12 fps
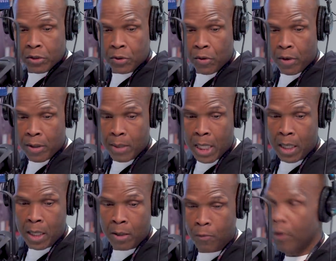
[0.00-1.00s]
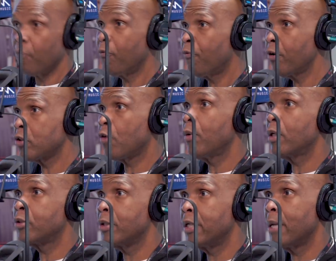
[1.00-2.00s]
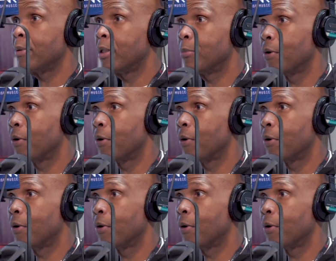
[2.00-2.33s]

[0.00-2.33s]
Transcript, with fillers: Soren. Uh, well, yes. first off, welcome to the neighborhood,